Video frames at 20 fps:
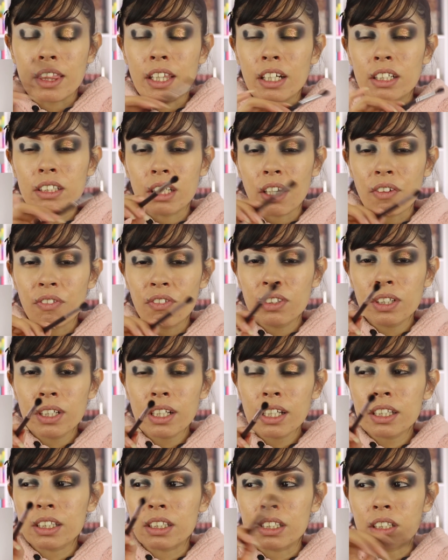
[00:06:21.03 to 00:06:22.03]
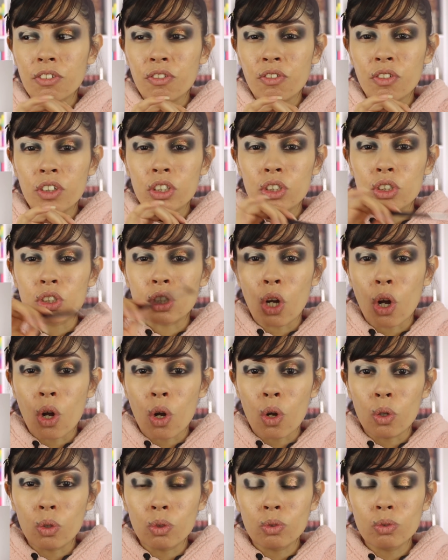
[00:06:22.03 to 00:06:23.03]
They're definitely different
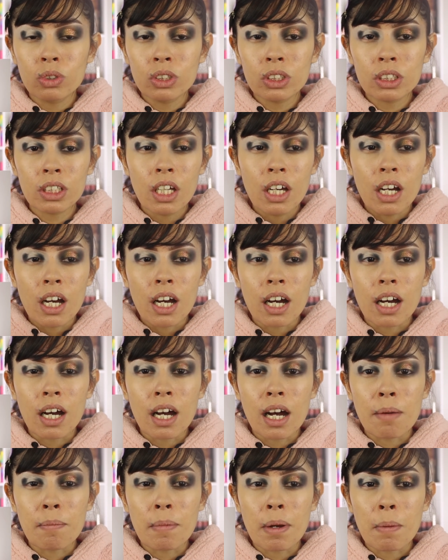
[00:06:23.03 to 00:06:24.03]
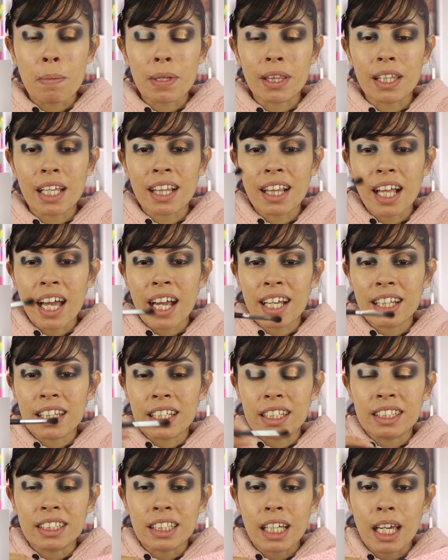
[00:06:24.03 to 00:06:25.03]
tones, but they lie in
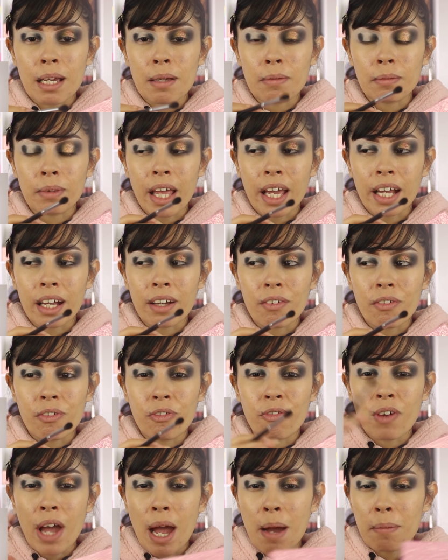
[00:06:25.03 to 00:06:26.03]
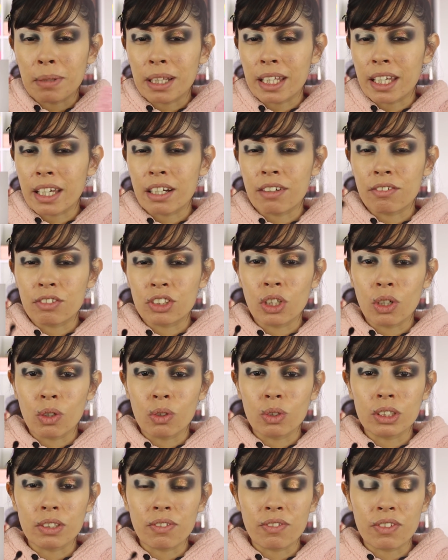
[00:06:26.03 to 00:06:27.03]
the same like family of
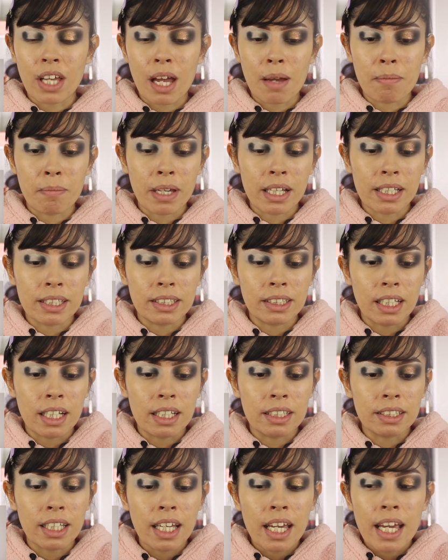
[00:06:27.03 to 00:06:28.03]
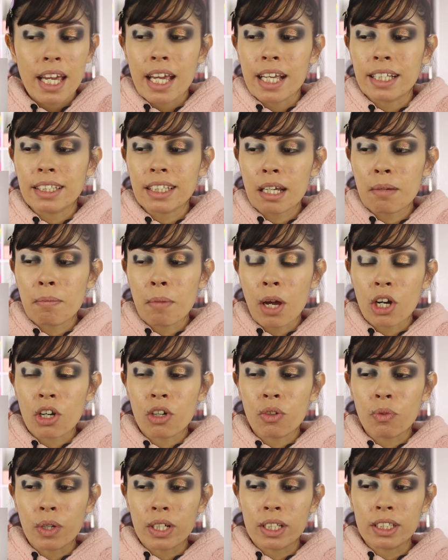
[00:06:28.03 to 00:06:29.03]
tones, if that makes sense. It's like
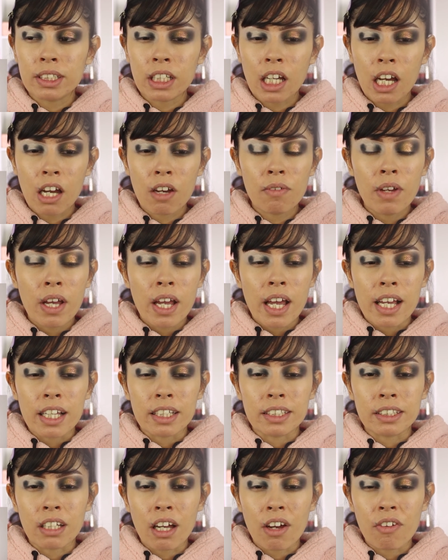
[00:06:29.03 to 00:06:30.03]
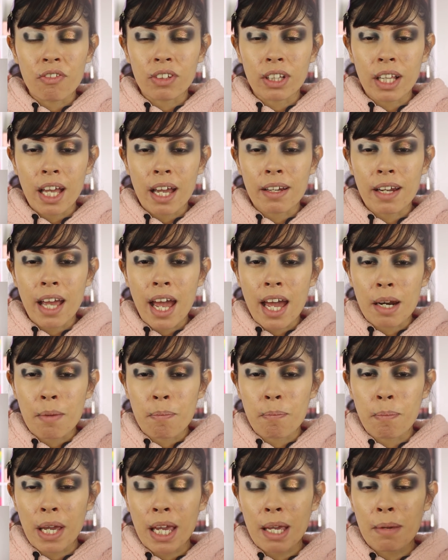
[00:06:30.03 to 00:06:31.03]
Modern Renaissance and Soft Glam had a
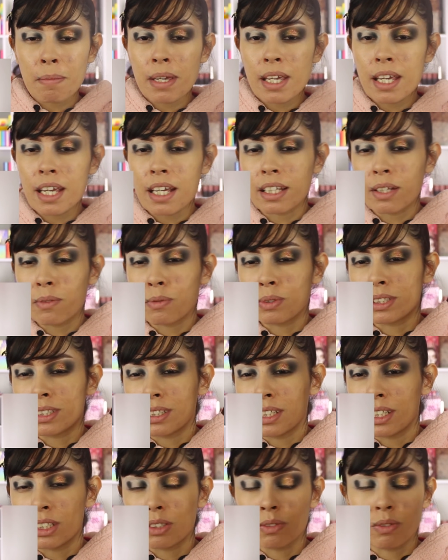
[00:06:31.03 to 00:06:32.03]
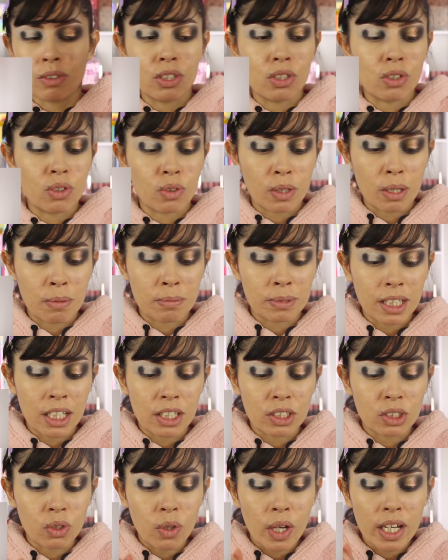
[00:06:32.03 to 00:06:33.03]
baby, and it was this one, you know what I'm
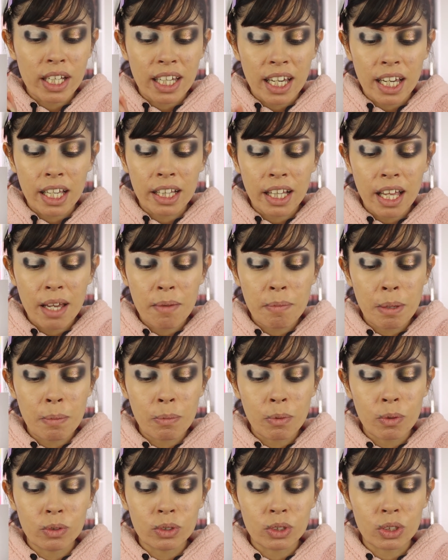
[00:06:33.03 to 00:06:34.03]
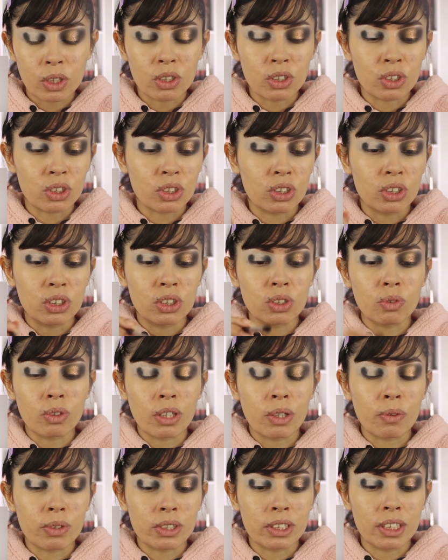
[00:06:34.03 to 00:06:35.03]
saying? So I get like people's concerns
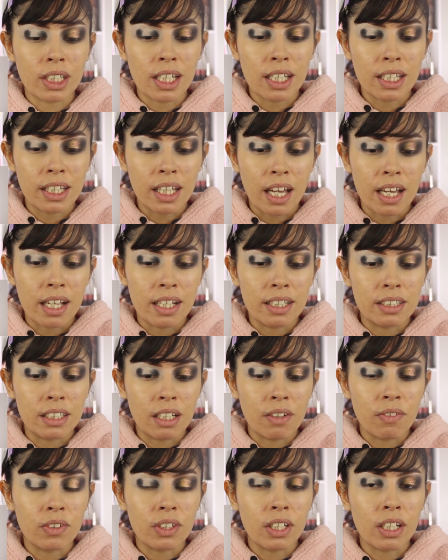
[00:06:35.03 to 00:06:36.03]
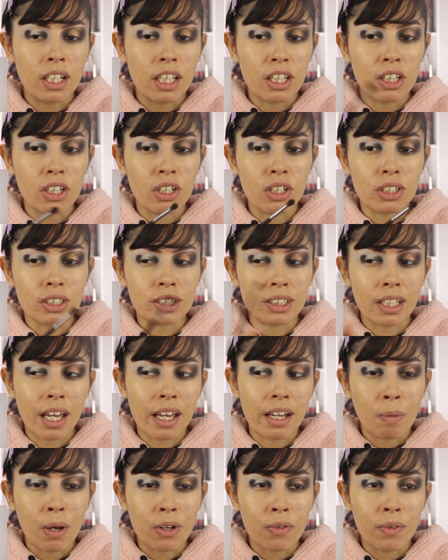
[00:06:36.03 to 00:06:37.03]
when they were saying that it definitely looks
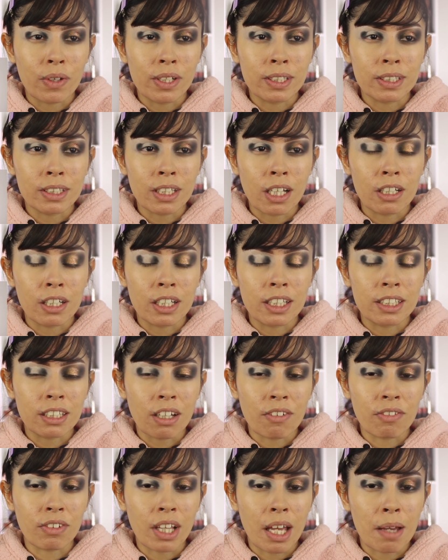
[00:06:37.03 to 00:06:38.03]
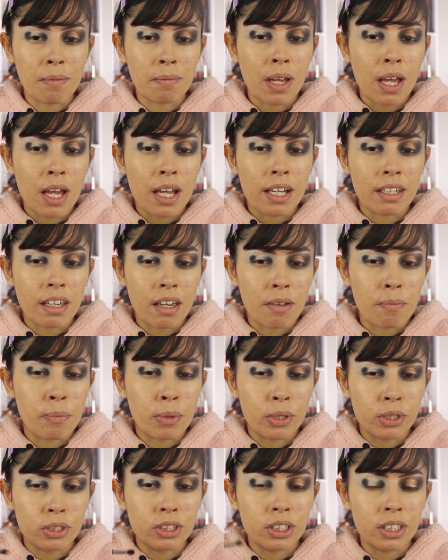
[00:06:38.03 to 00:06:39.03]
like Modern Renaissance and Soft Glam gave
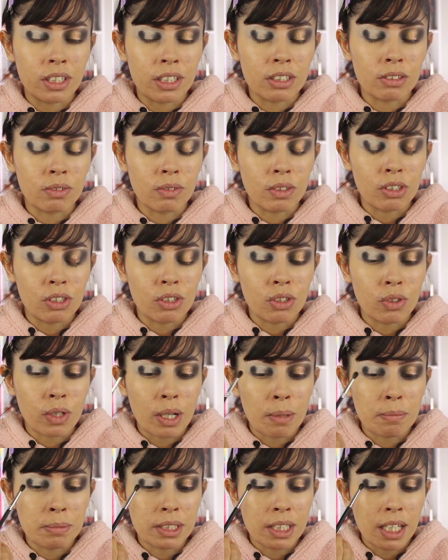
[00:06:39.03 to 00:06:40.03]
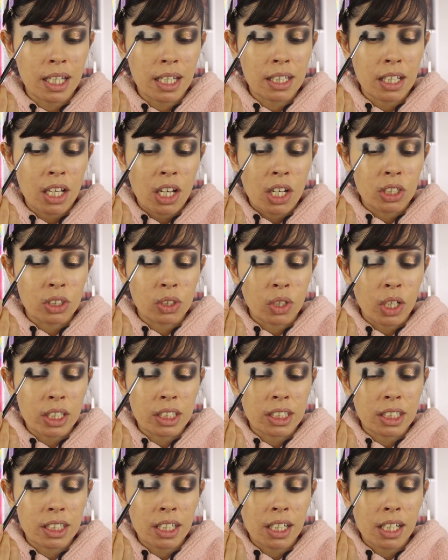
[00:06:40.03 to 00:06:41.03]
birth to this one, you know what I'm saying? So
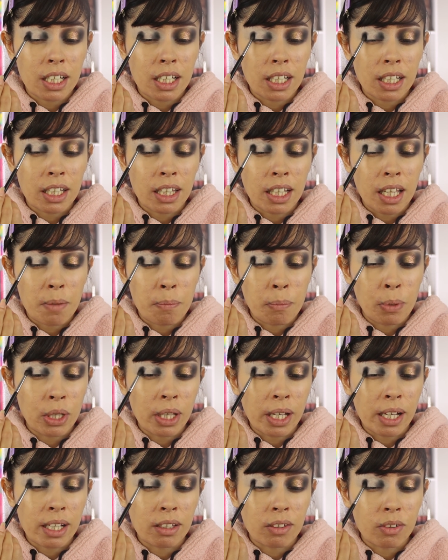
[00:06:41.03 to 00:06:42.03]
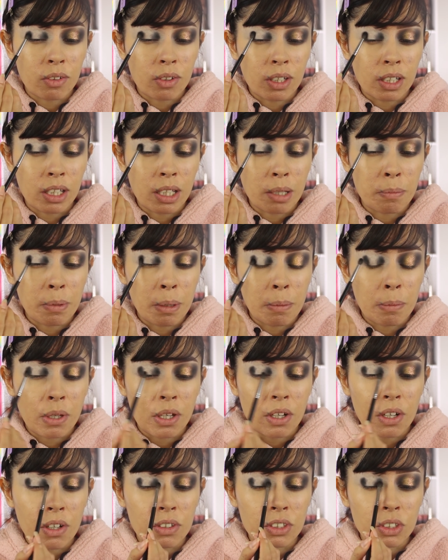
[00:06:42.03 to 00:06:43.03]
I did put like a little clip up
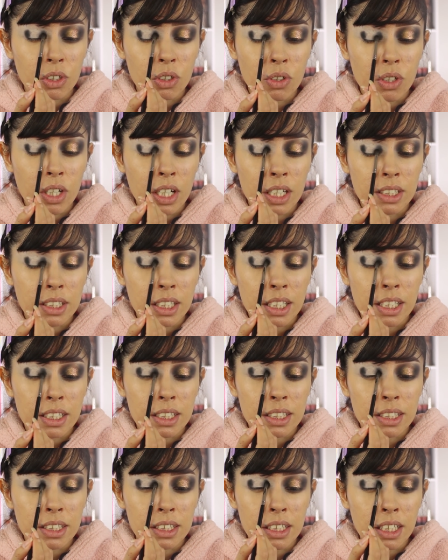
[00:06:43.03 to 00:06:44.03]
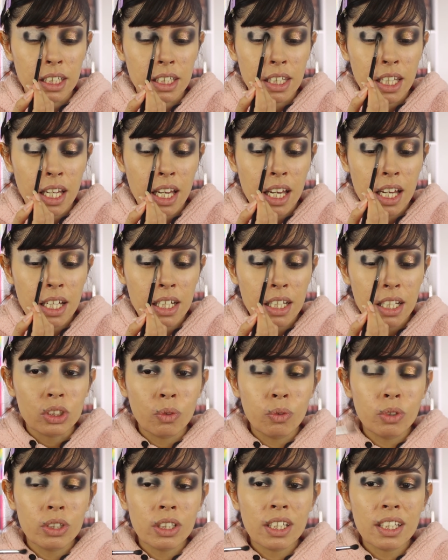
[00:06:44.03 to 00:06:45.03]
here so you guys can see that.
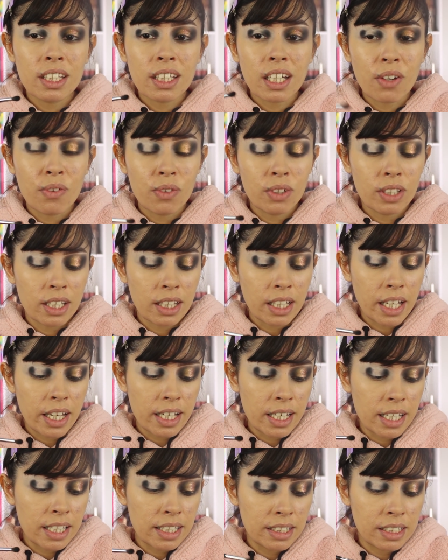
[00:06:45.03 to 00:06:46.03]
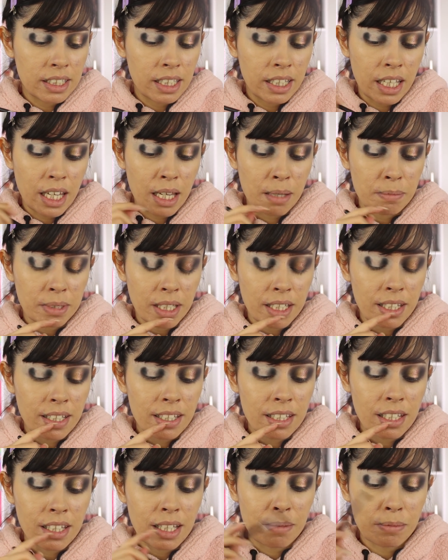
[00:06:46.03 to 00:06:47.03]
So one thing that I really like is the names. I
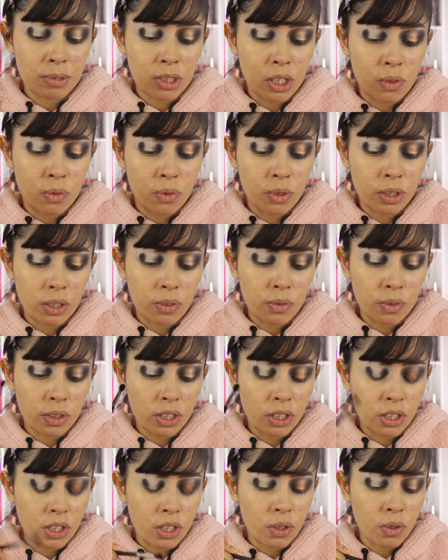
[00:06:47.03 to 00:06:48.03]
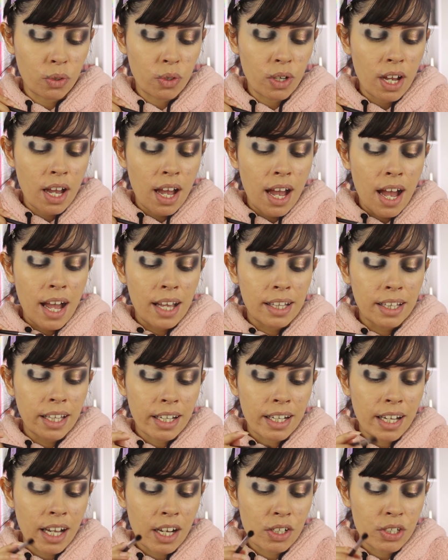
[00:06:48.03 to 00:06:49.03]
think the names are really cute. I
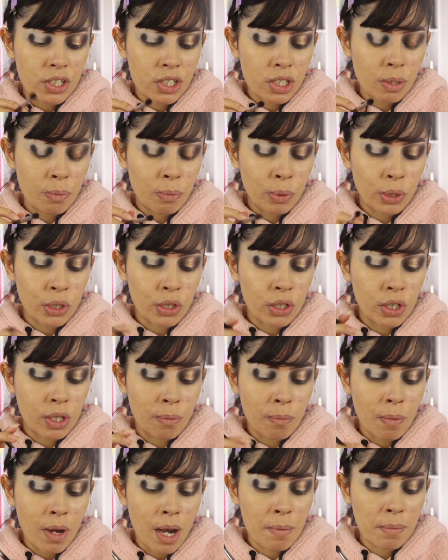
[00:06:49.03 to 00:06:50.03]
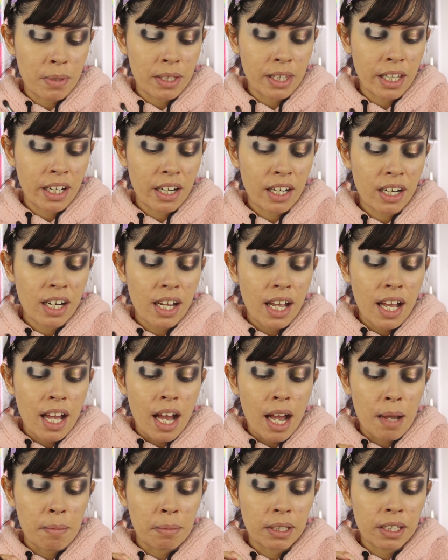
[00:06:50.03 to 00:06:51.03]
like how she put her mom in there.
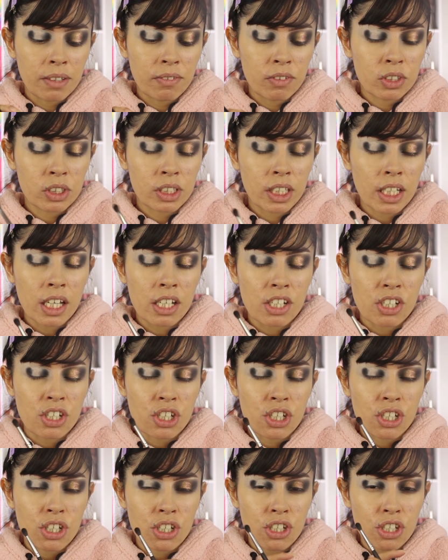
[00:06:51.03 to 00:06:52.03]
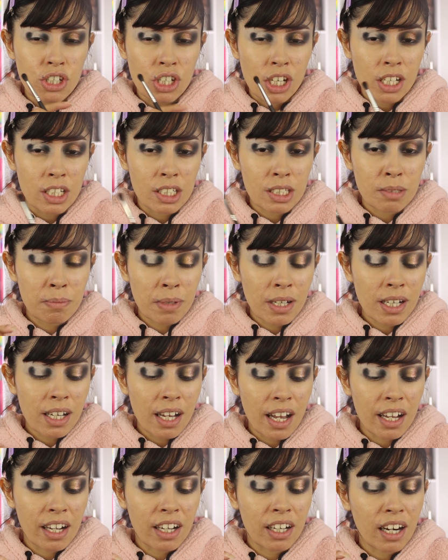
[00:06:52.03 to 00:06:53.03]
I believe you say it
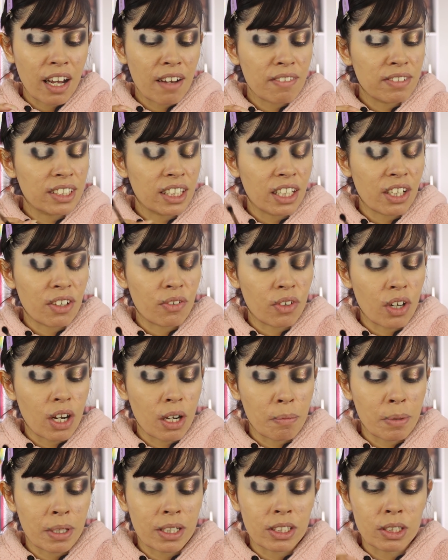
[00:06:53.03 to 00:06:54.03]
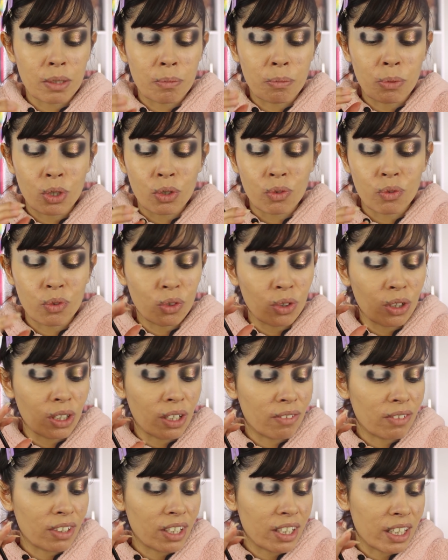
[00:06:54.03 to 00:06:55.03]
Shesma. I could have said it wrong, but it's a beautiful,
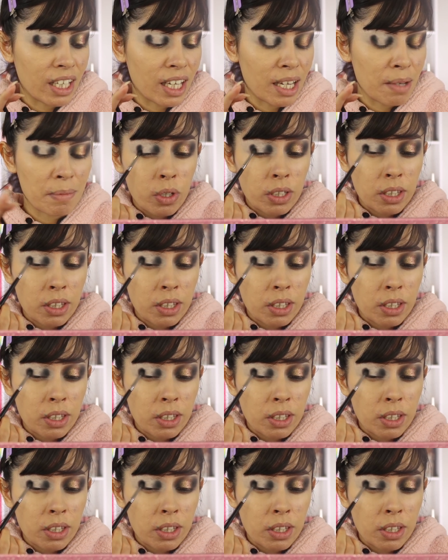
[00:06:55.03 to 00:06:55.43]
lovely name.